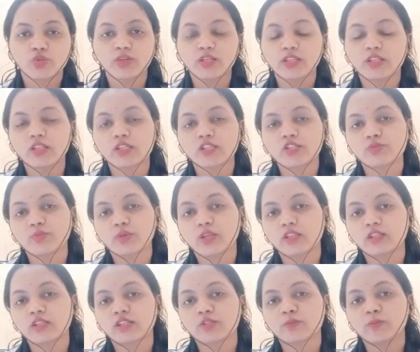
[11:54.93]
So in this
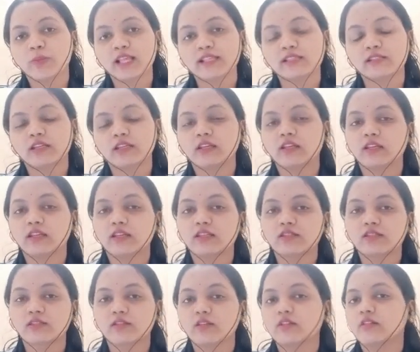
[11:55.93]
way, this plastic
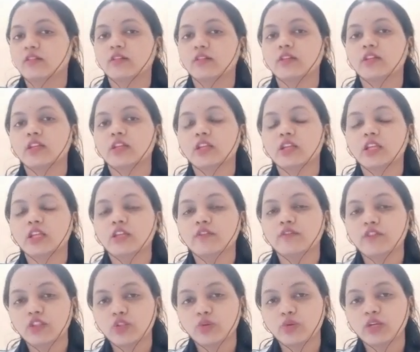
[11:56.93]
is,
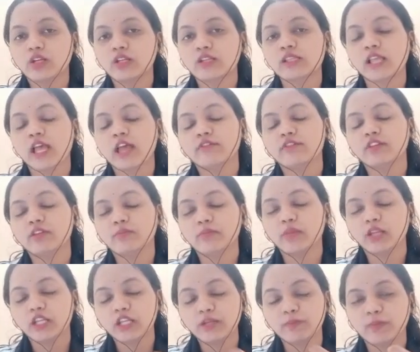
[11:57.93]
even though it is having
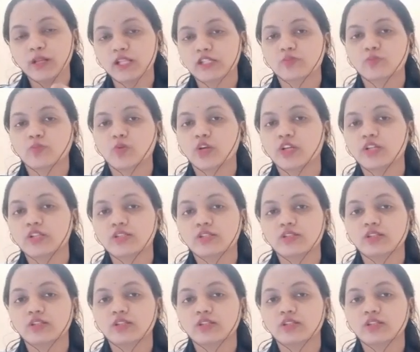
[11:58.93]
many plus points,